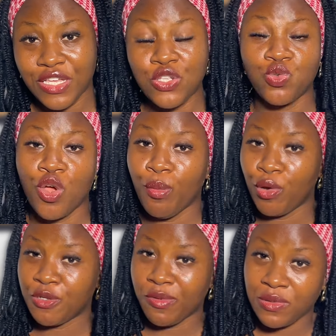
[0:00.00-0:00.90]
It will not
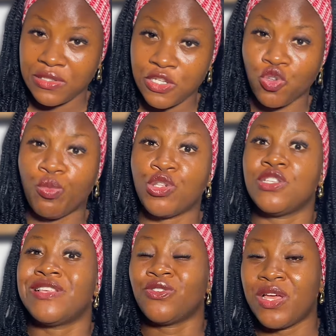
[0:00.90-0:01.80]
burn the baby's skin,
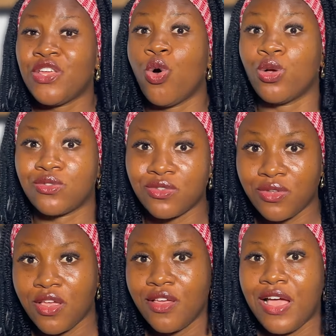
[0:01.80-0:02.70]
but it's actually hot.
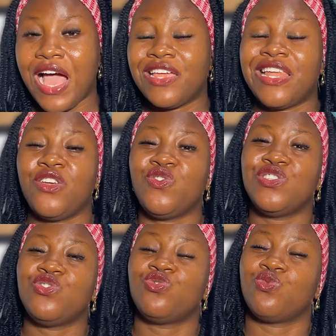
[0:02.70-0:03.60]
And now
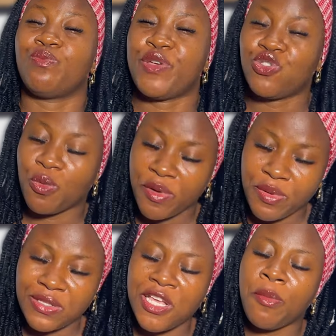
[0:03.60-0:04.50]
use it to bathe your
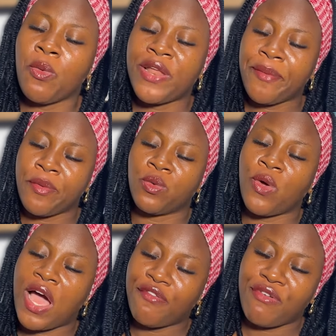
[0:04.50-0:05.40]
baby. Tell me why that baby will
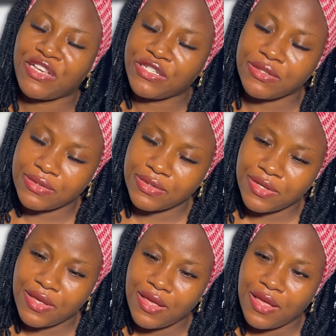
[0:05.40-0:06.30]
not have rashes.
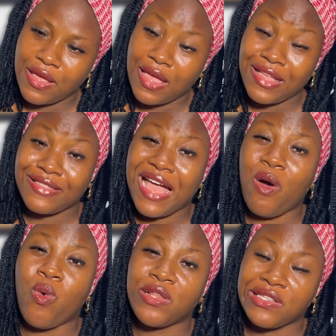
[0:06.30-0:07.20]

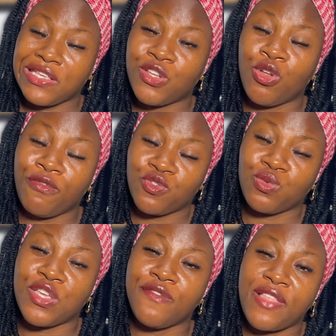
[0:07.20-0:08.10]
That one is enough
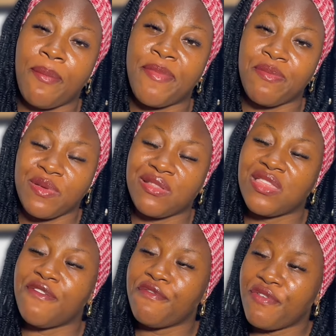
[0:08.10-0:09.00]
to give that baby
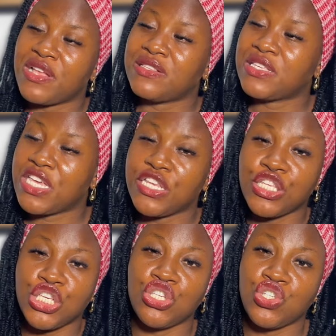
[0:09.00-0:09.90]
different
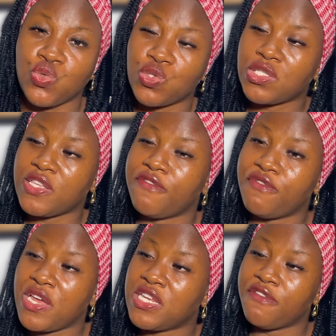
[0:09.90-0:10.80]
skin issues,
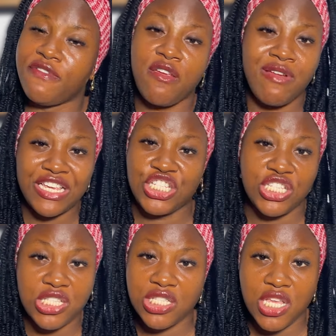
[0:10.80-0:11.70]
different
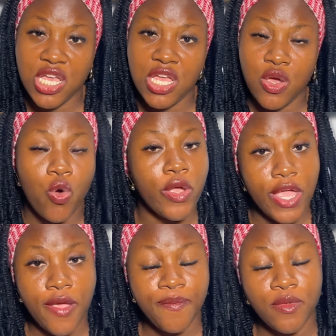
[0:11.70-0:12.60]
rashes.
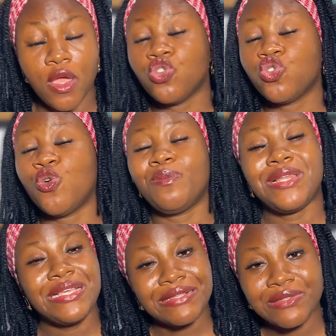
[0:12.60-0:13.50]
Okay? So
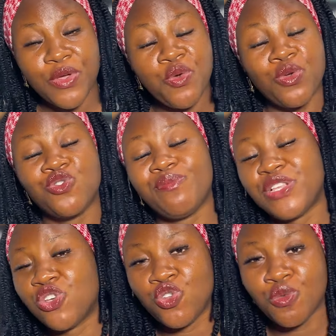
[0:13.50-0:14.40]
please, when you want to
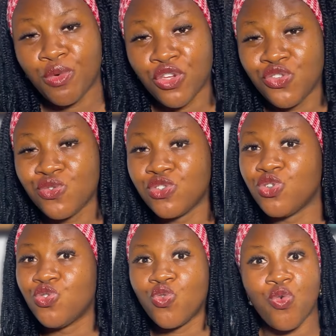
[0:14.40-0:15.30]
bathe your newborn, use
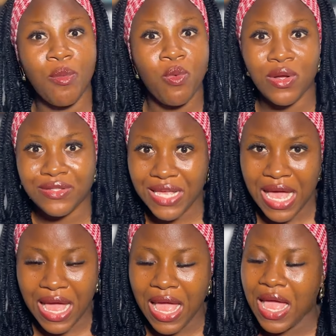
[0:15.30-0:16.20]
lukewarm
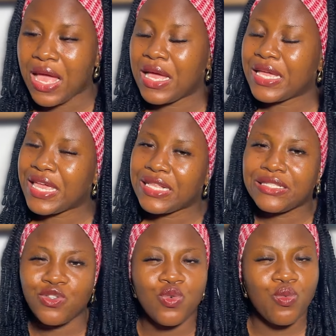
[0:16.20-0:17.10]
water.
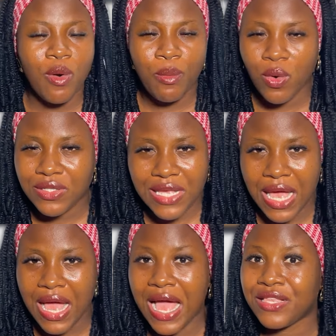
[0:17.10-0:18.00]
Get lukewarm
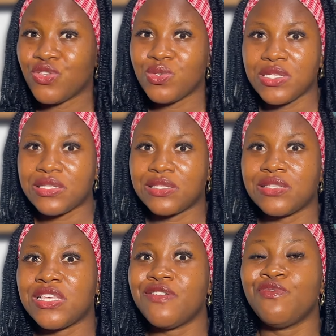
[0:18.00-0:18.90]
water and use it.
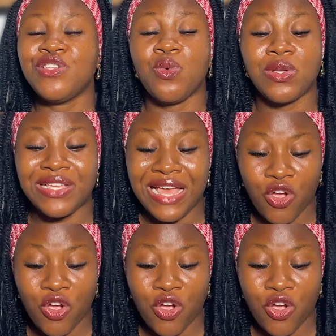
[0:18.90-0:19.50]
Even the water